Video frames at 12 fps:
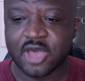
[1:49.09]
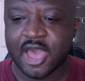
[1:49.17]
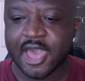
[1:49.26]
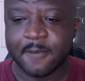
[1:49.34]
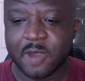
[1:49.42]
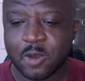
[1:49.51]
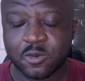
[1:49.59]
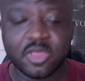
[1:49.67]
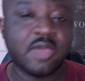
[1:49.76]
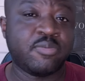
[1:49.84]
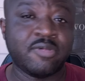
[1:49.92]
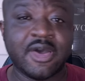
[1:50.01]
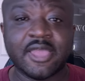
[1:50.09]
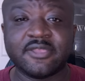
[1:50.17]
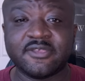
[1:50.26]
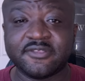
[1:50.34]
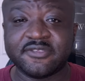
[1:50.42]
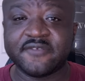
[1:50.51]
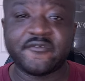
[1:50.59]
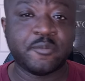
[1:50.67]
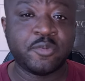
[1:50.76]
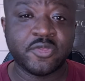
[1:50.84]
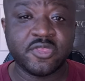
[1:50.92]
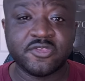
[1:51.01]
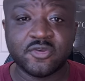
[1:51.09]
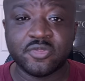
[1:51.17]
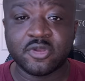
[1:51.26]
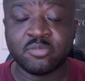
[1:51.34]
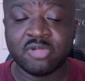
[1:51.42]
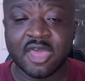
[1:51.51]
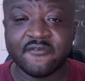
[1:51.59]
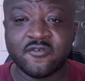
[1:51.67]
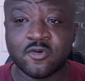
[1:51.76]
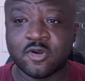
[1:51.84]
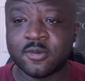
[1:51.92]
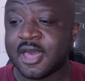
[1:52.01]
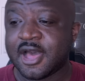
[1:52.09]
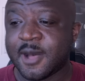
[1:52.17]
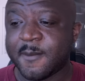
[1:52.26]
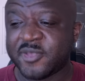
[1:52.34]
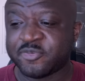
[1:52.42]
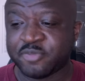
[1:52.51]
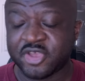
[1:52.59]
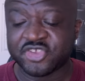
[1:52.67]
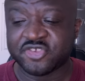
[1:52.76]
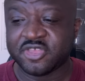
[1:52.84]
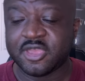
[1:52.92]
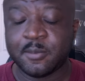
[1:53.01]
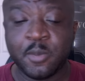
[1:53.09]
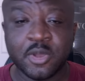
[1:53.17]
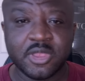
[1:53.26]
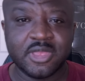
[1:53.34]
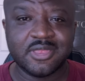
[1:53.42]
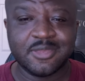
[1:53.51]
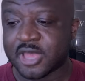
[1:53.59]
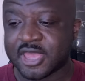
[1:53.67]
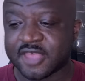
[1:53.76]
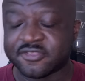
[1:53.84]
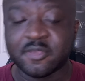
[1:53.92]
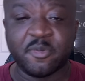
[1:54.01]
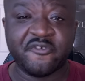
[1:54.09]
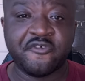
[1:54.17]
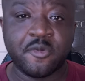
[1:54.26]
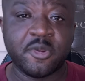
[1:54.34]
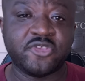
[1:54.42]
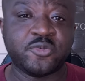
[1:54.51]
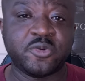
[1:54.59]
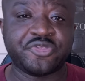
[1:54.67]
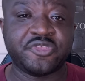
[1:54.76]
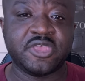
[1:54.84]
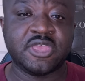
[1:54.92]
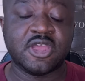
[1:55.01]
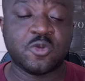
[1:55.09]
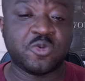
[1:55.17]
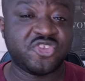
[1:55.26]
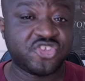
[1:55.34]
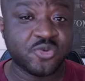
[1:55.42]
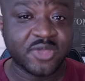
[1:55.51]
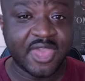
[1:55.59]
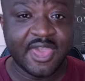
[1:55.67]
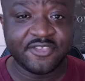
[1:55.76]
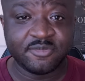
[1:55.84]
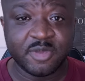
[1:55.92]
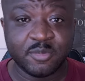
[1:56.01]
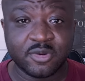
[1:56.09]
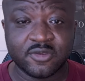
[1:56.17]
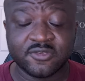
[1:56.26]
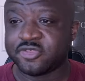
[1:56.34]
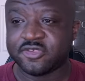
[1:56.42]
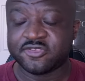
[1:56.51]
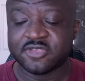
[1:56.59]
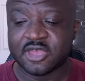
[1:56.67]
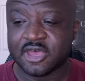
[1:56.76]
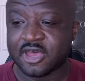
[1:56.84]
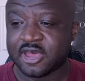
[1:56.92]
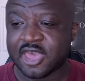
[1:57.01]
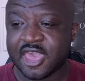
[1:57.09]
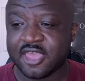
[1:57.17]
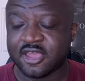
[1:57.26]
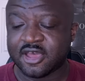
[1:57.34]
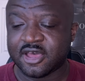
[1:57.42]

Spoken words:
I really applaud Disney for putting this on their platform, especially putting, I guess, the performance with the original cast members. This had